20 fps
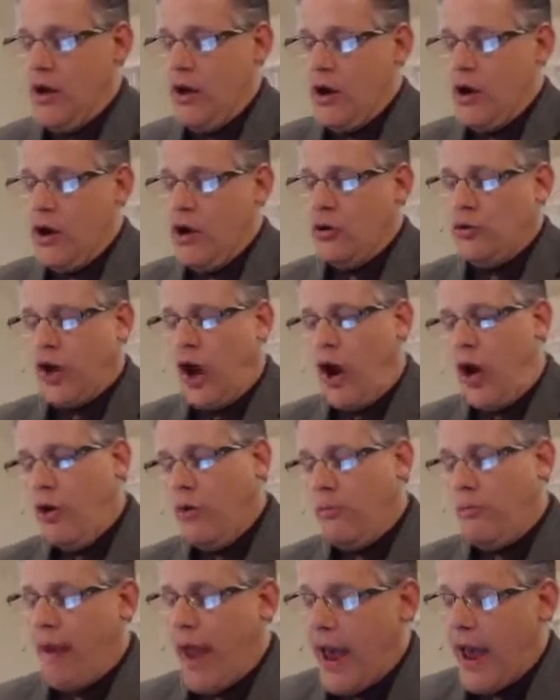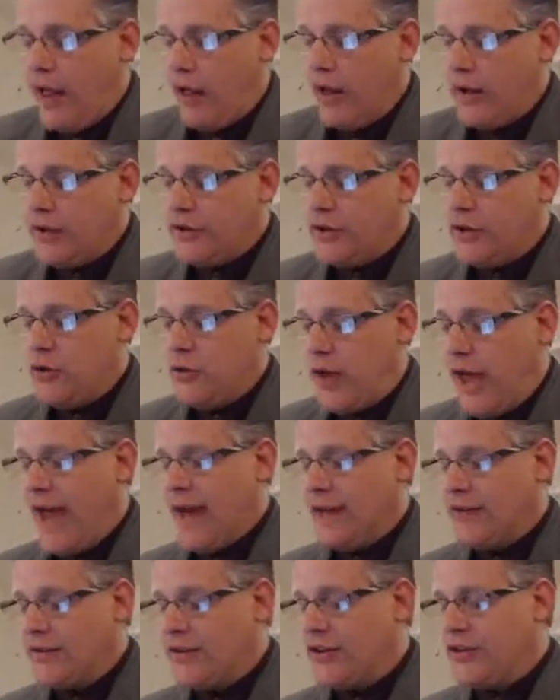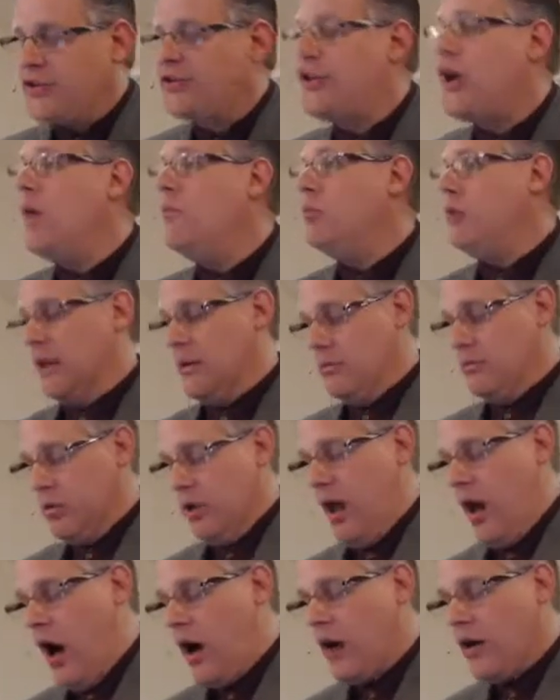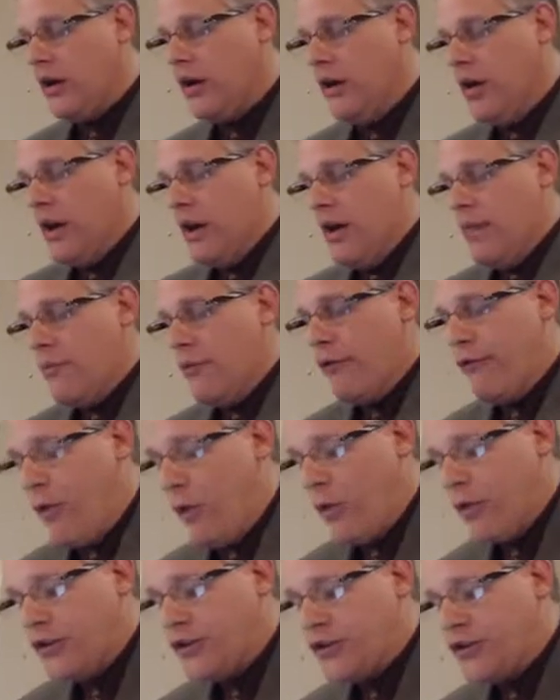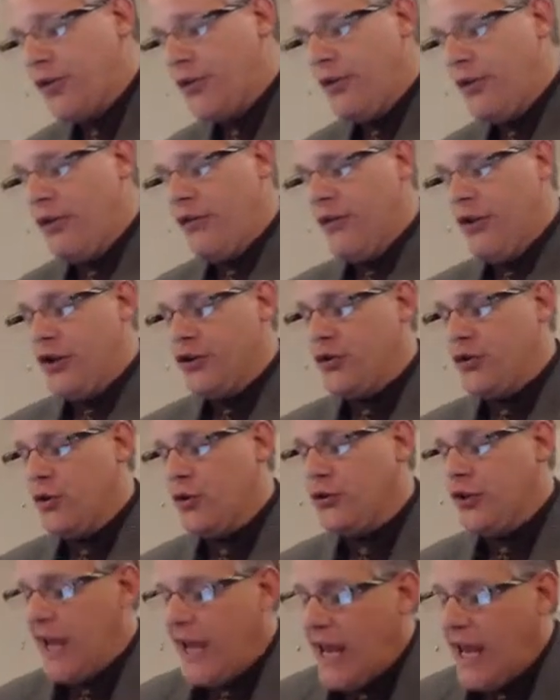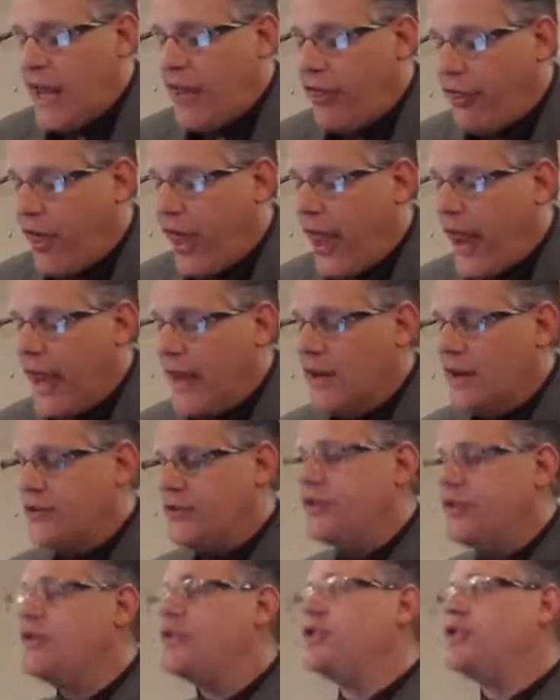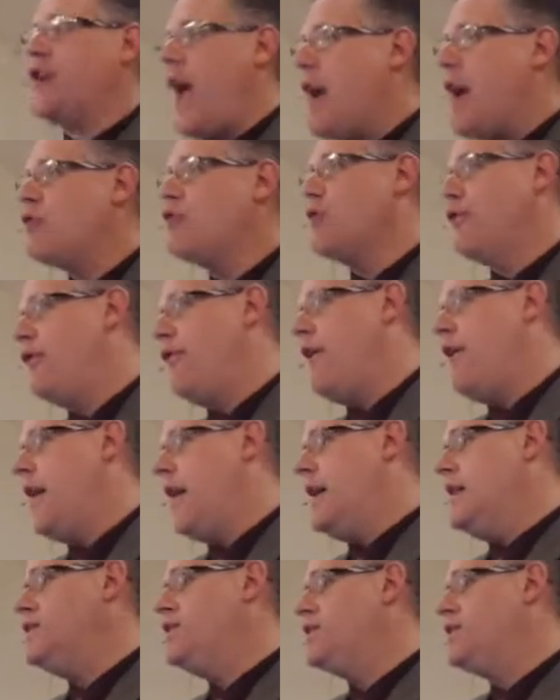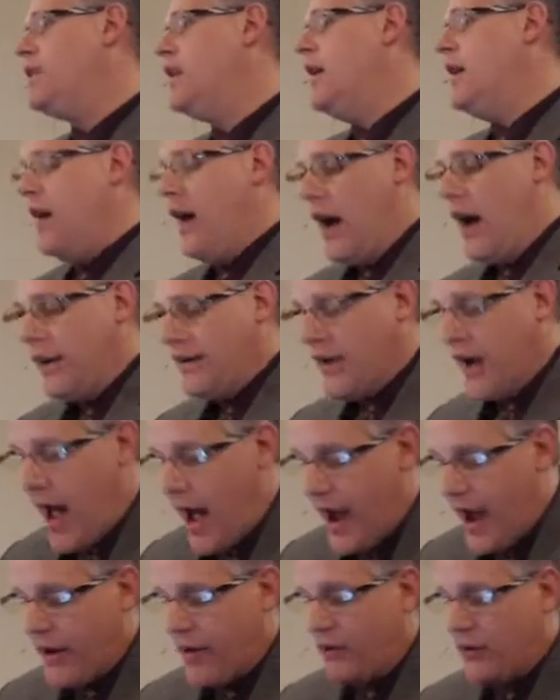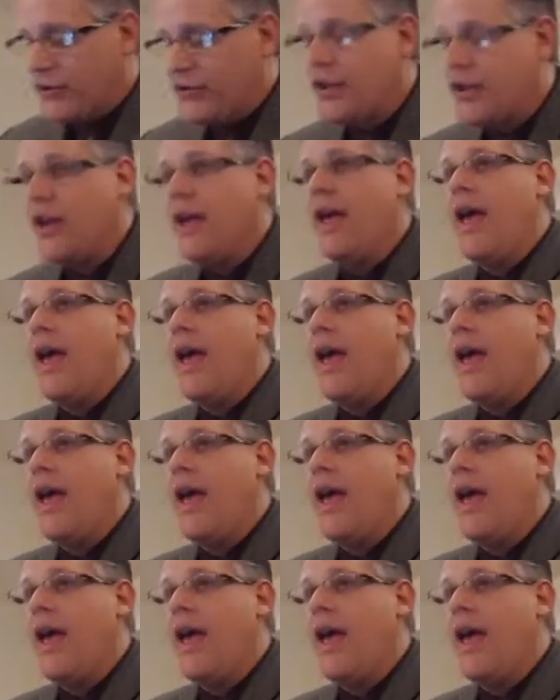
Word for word: who taught Balak to cast a stumbling block before the children of Israel, to eat things sacrificed unto idols,